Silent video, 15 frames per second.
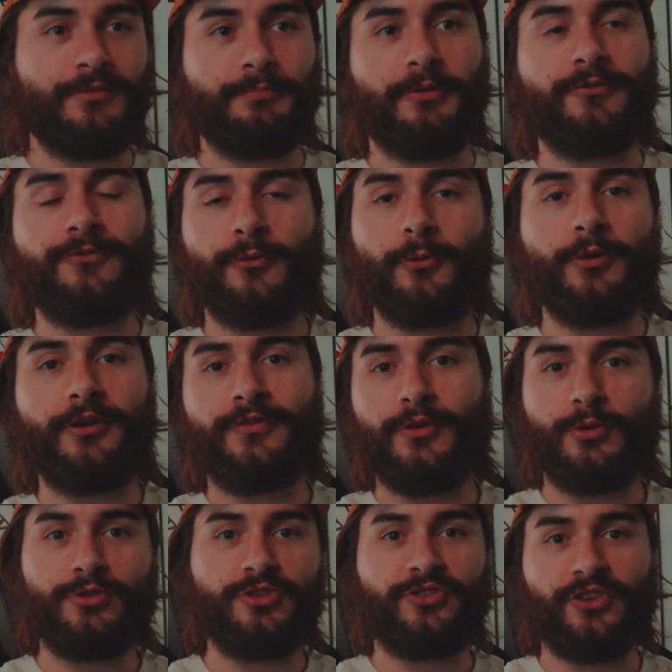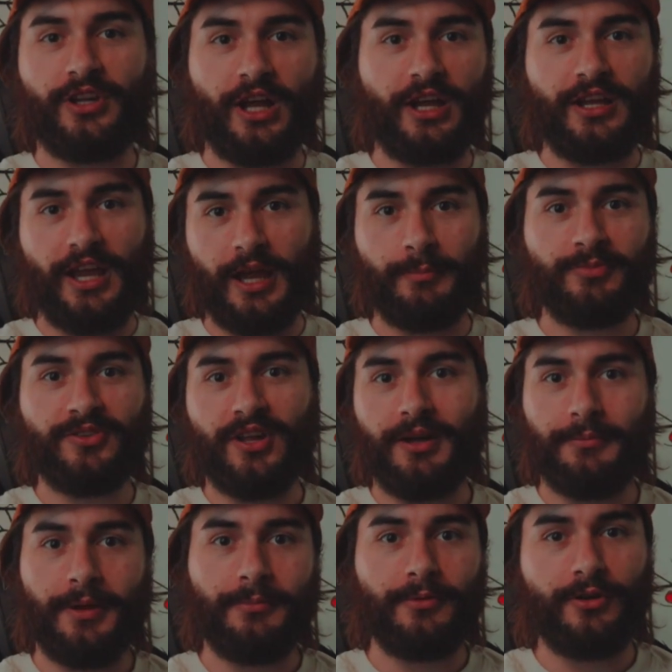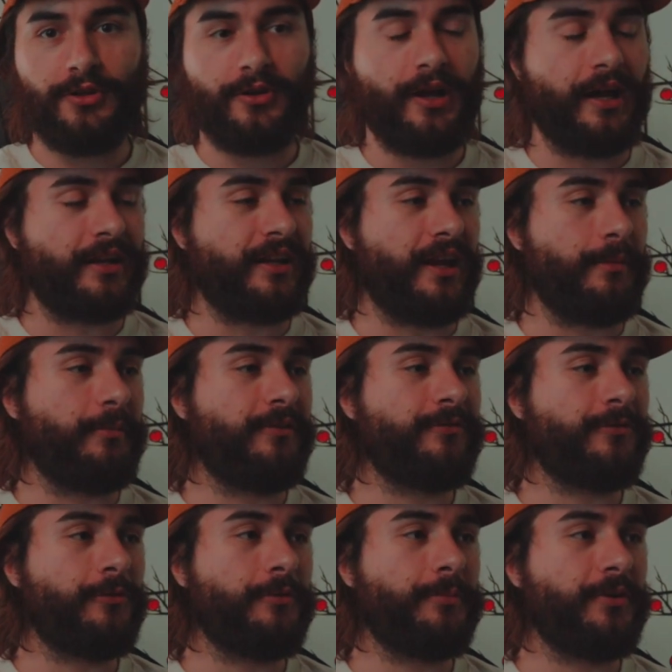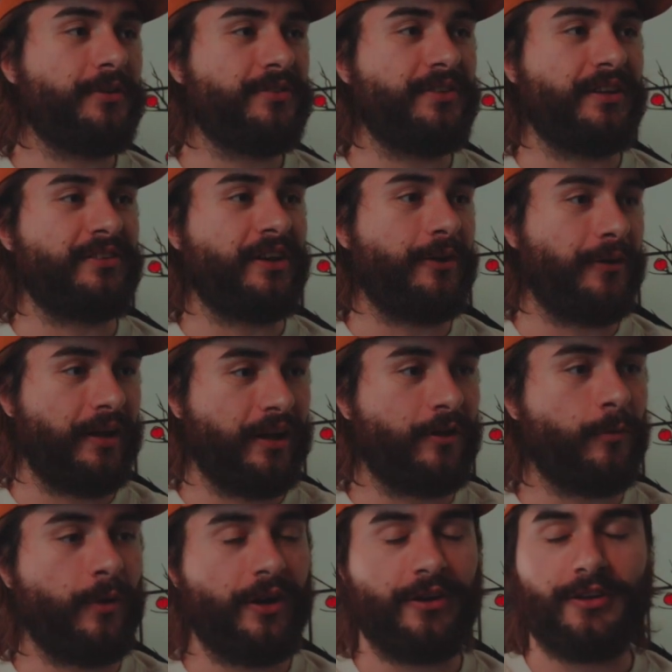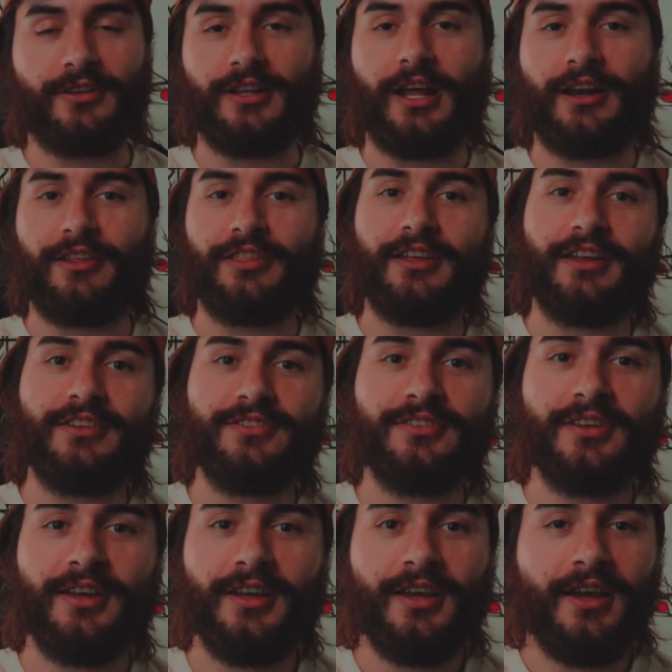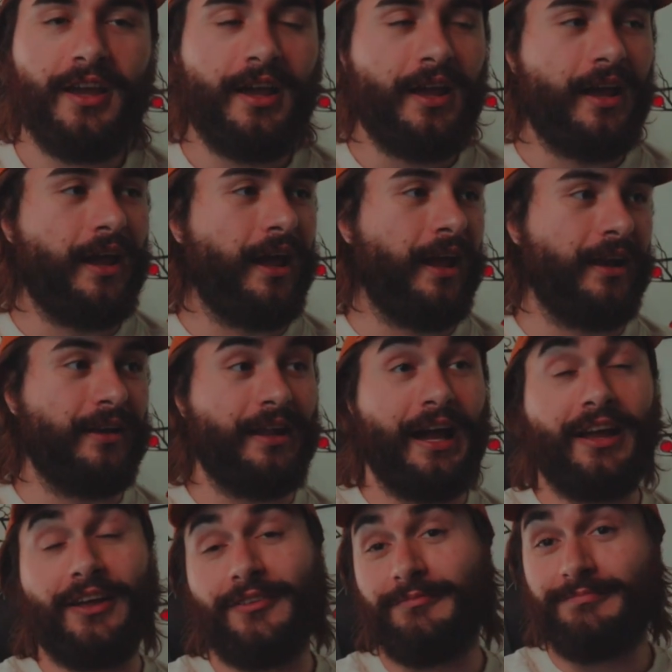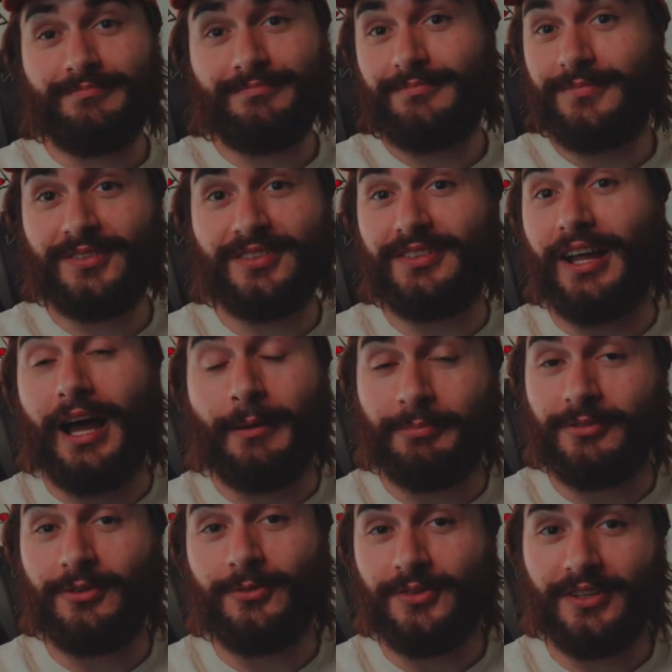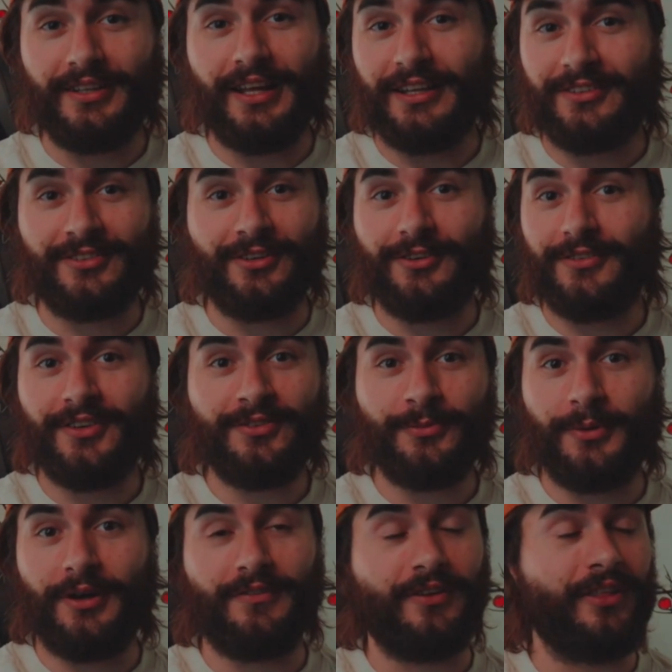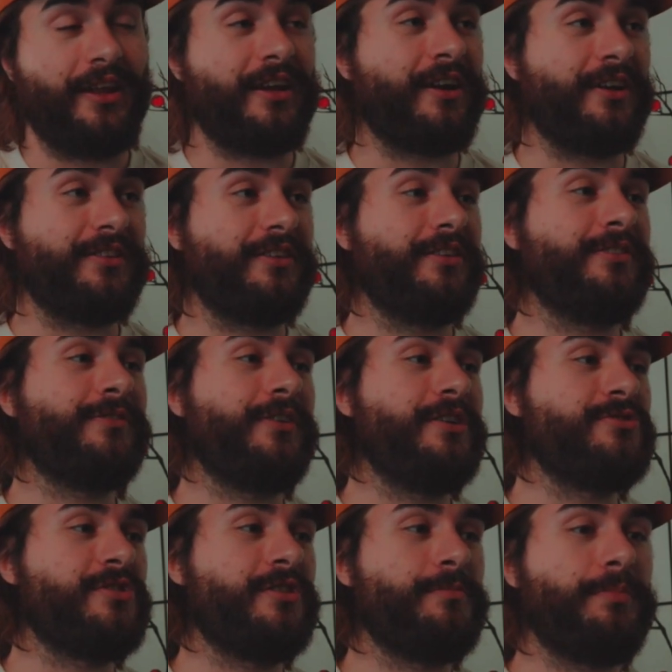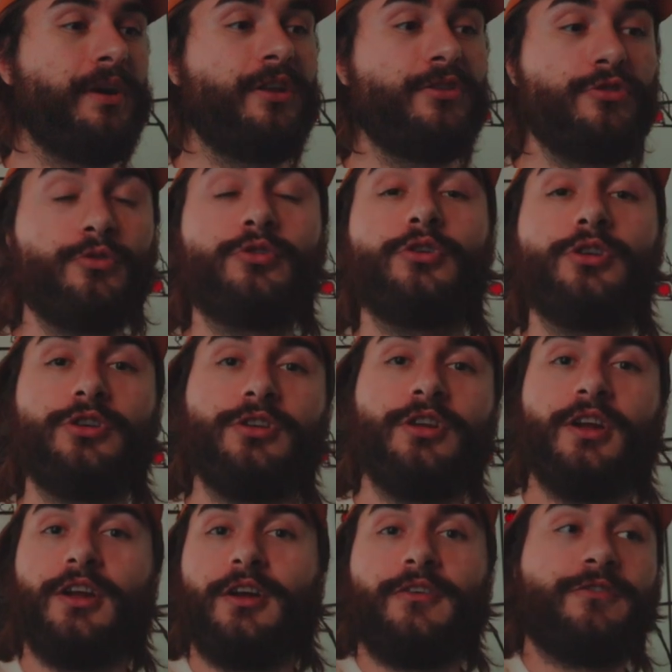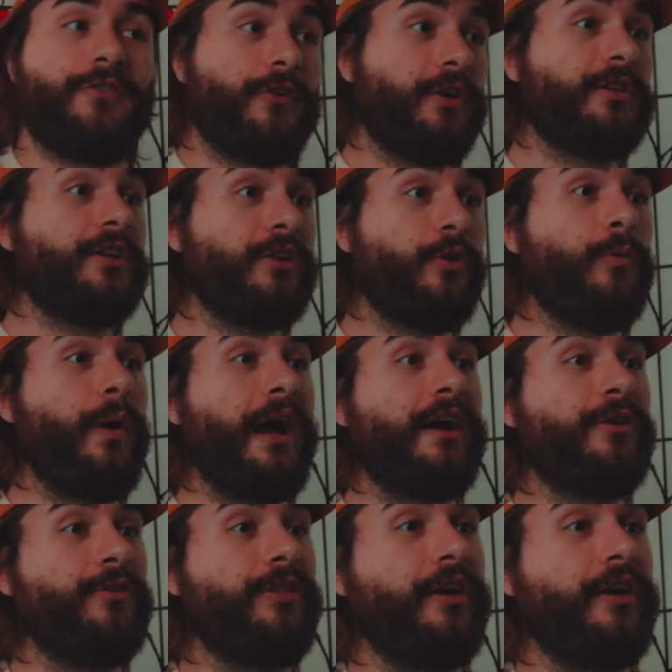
before, if you were just like a GameStop member, you got Game Informers. That's how I acquired a lot of these, and I have stopped using that service whenever they cut this feature. But you could, for a little while